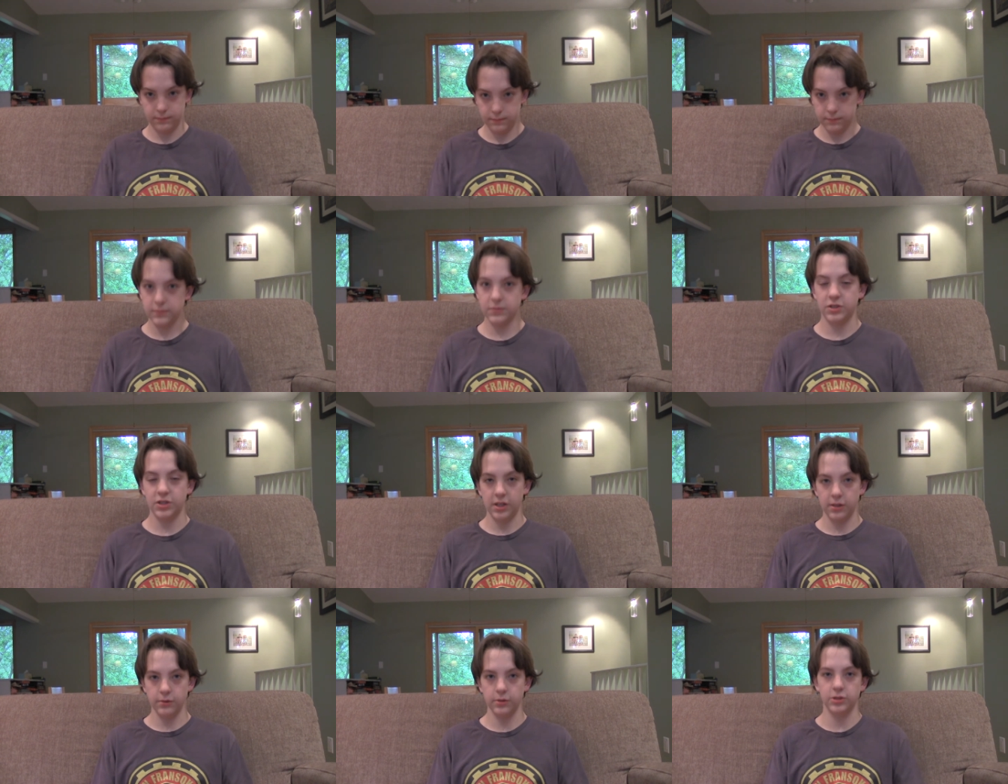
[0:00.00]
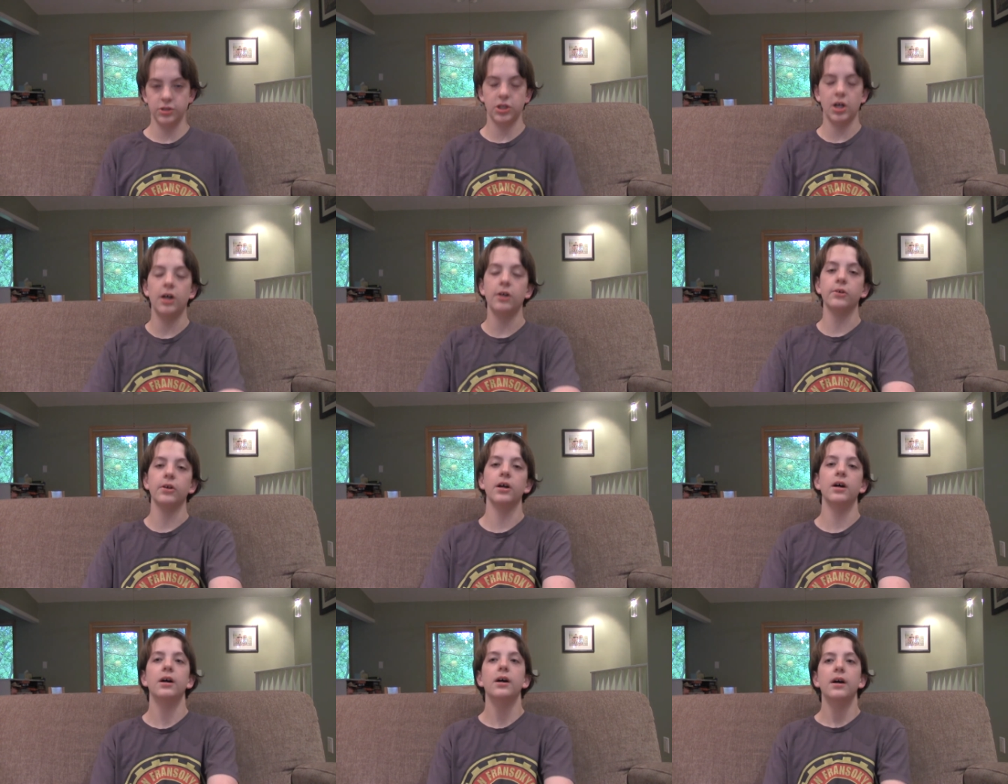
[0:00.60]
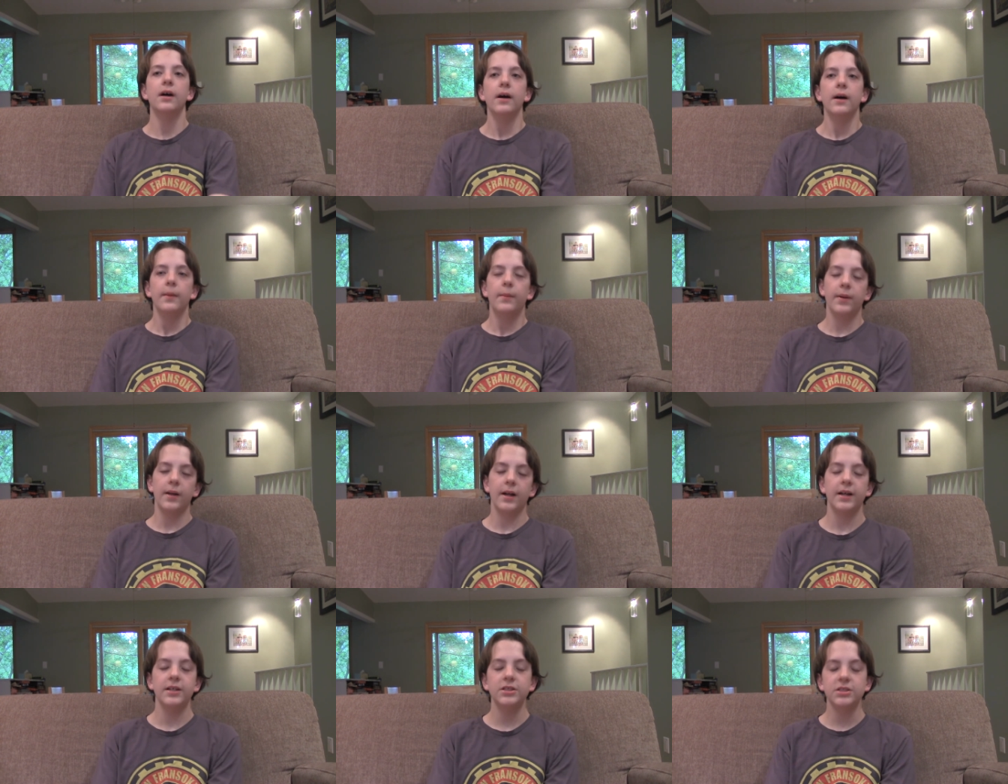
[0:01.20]
general genre.
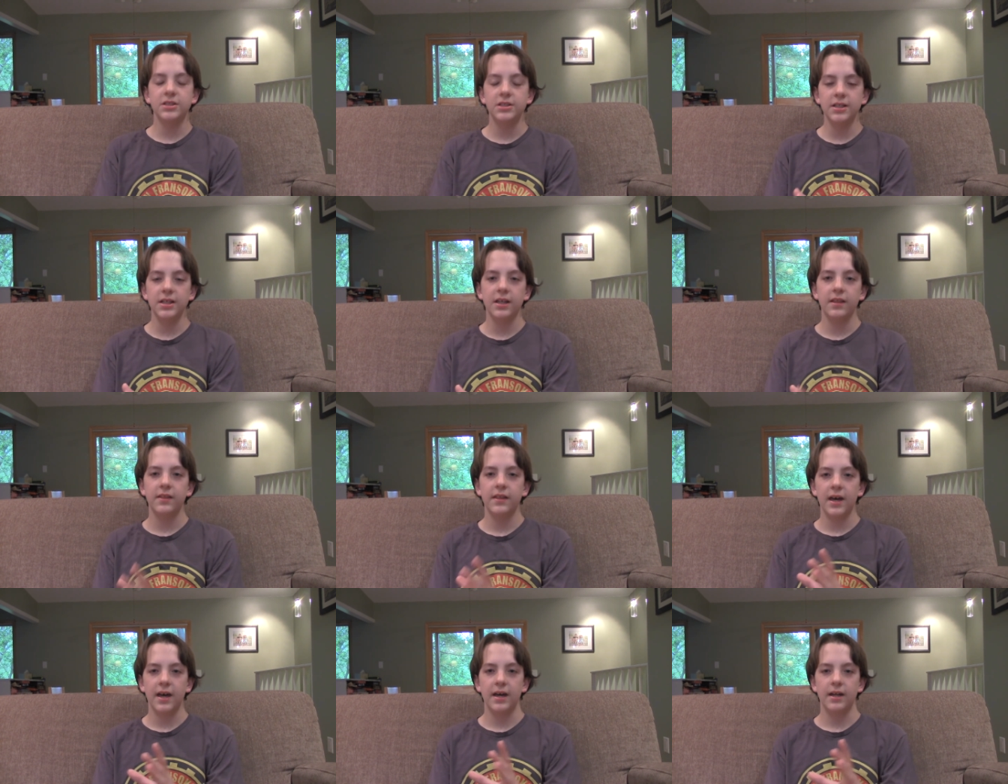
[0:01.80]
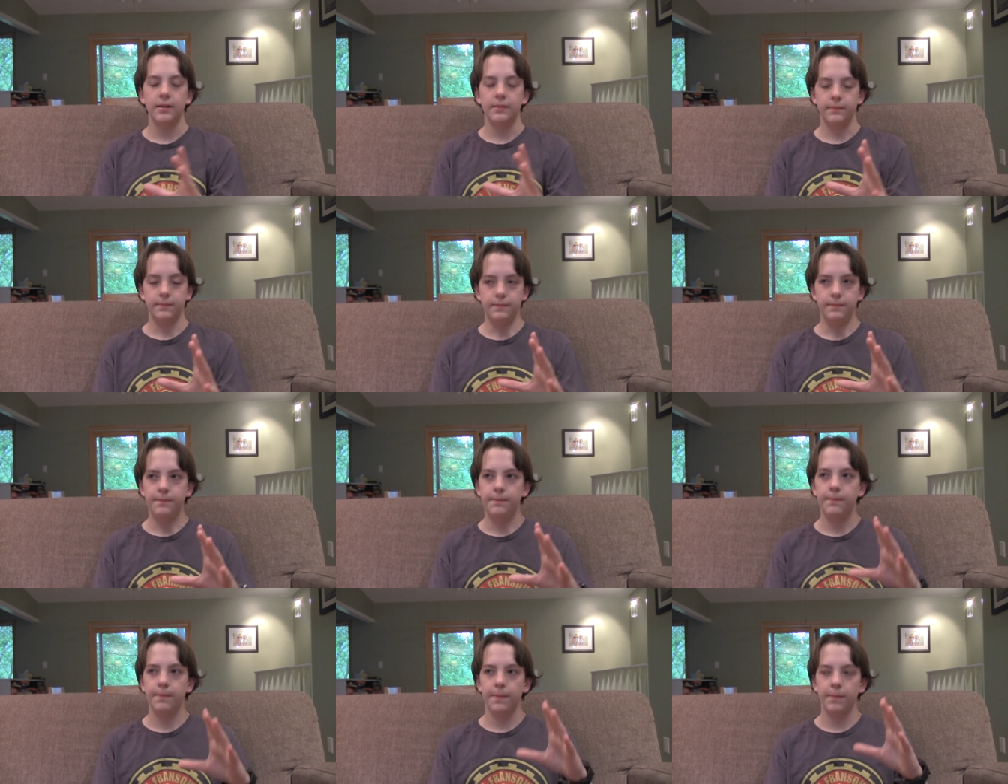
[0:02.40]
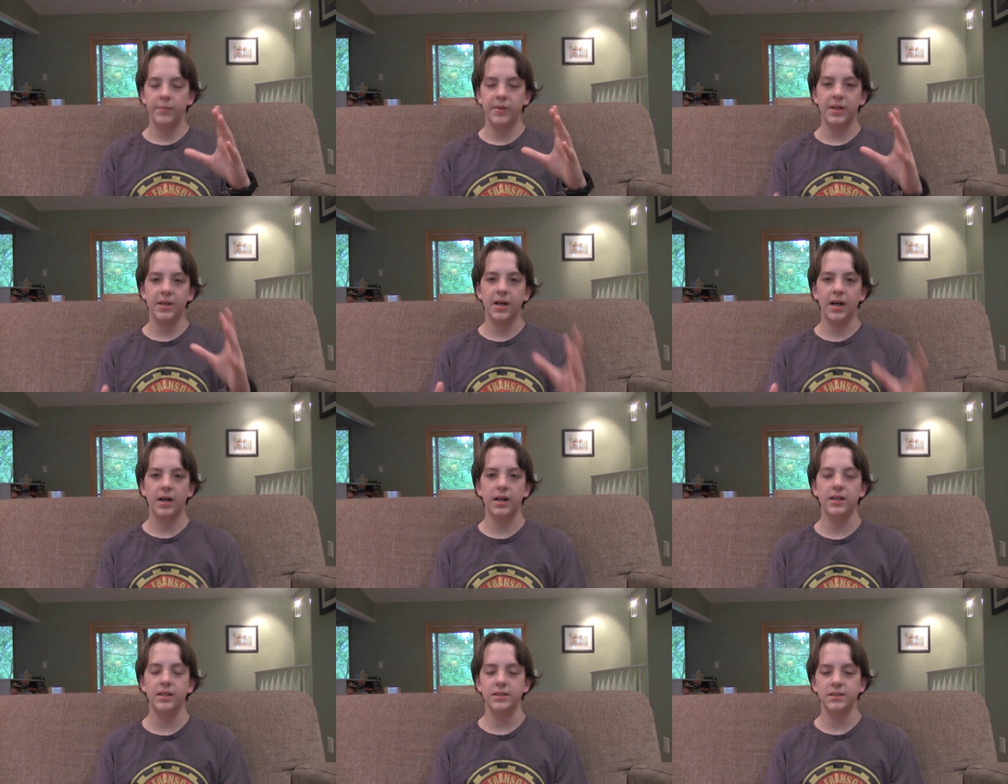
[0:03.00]
But I just think that
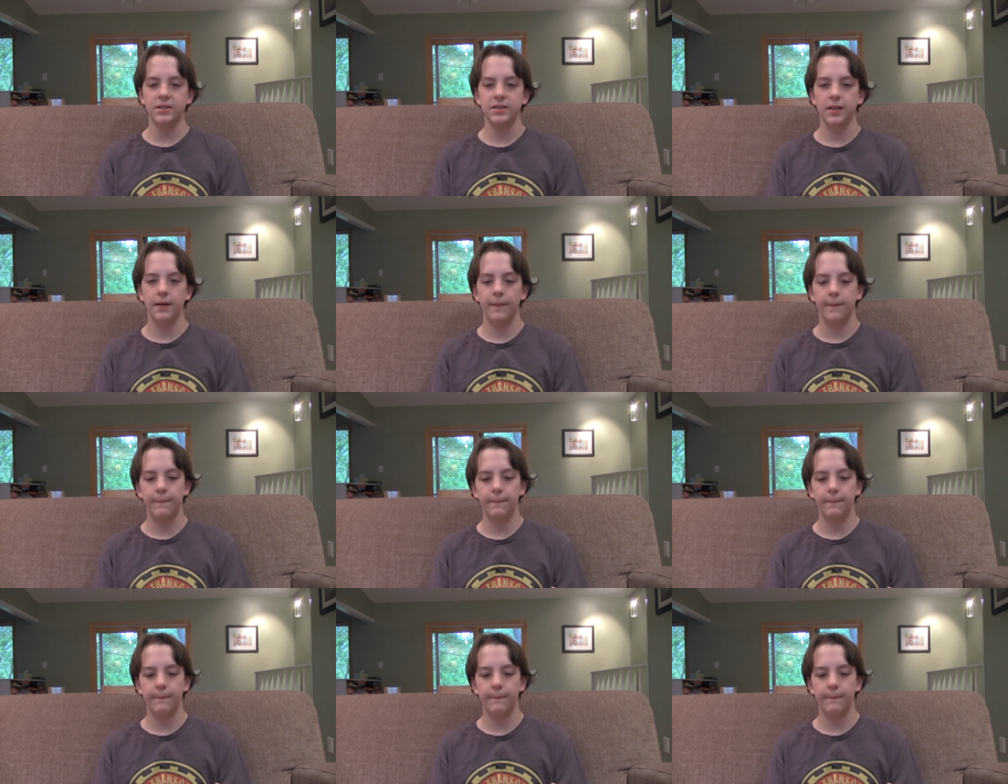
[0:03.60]
because